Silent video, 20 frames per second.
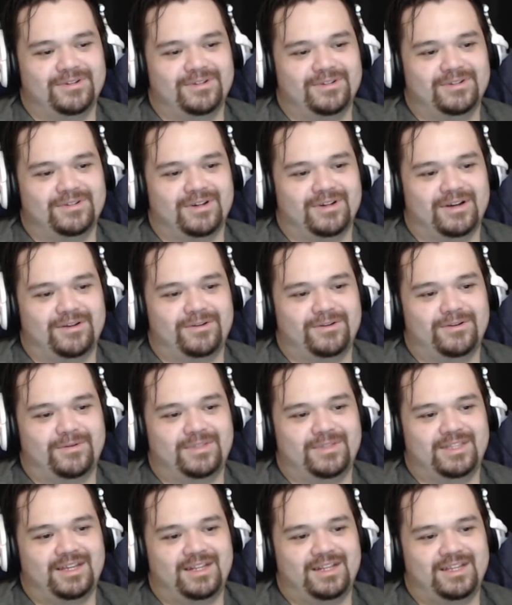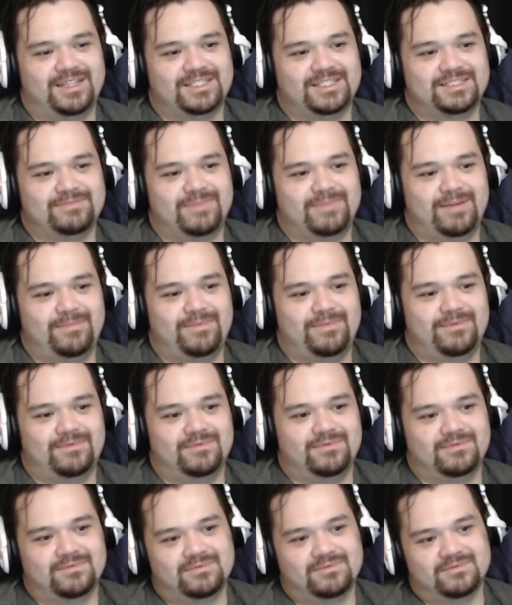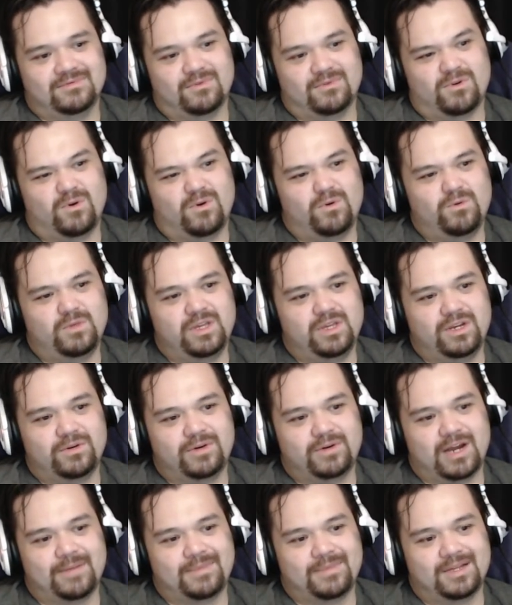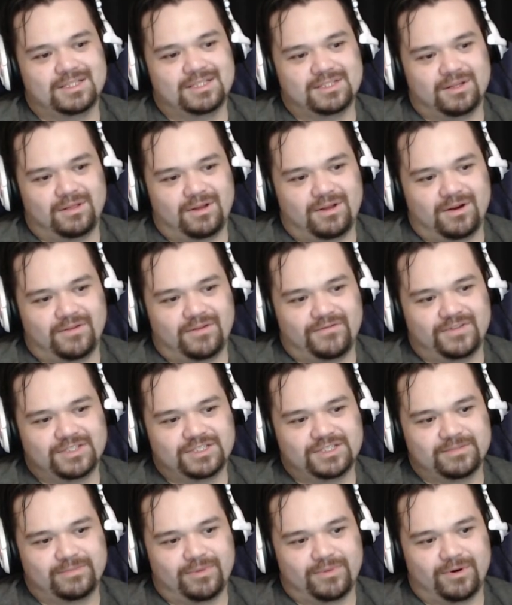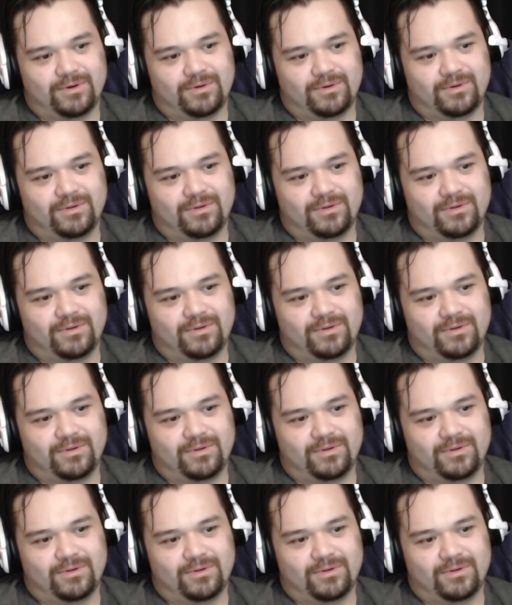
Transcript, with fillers: i don't know what that is maybe holy crap that is a long fishing pole